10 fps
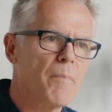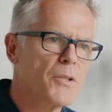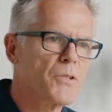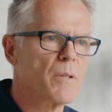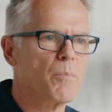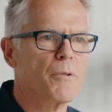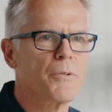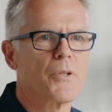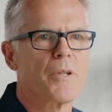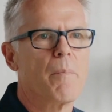Most of the
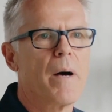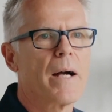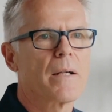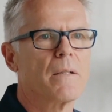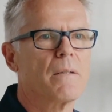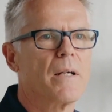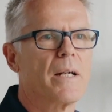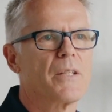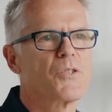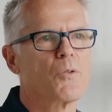brewers on the market
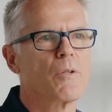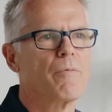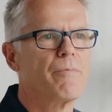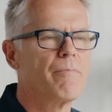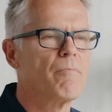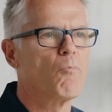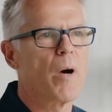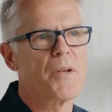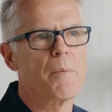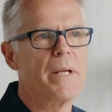are sort of
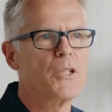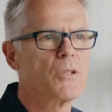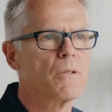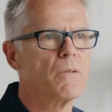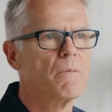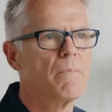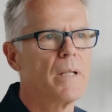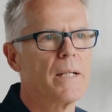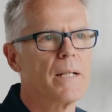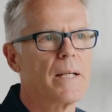one-dimensional
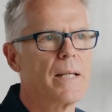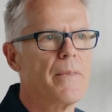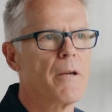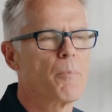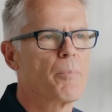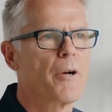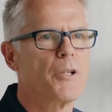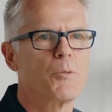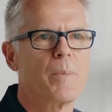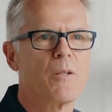in their
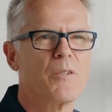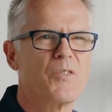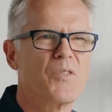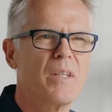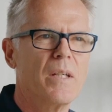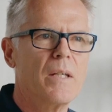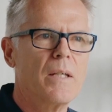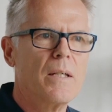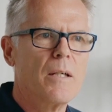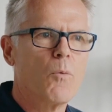approach, because
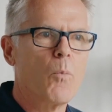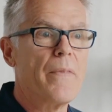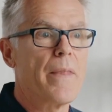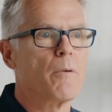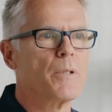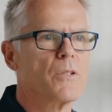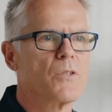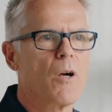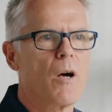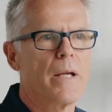when they were
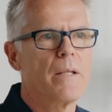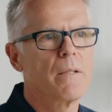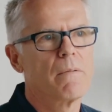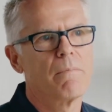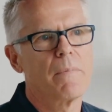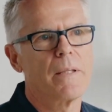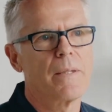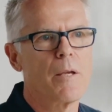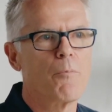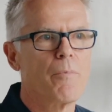designed,
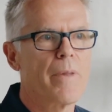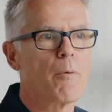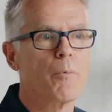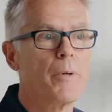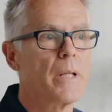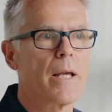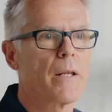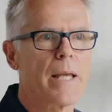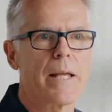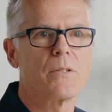they were really
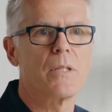only had a